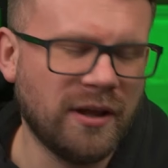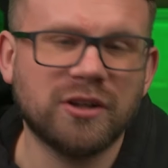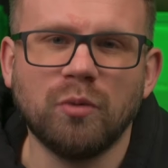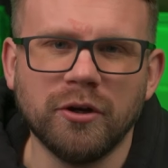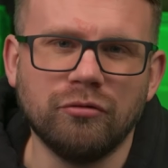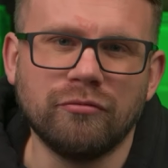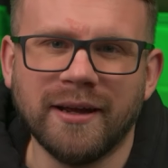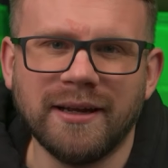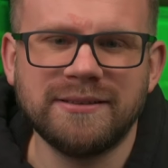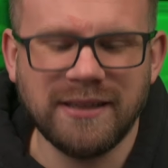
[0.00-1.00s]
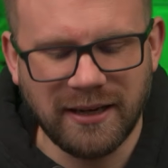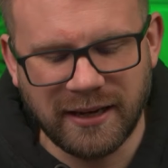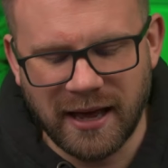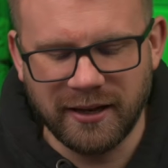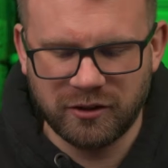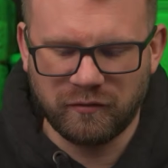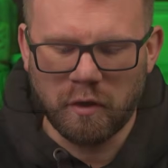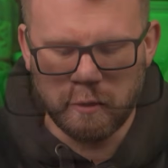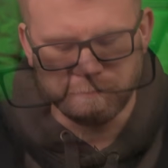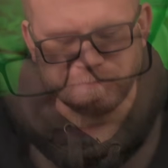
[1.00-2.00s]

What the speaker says: That's what you'd realistically get this for.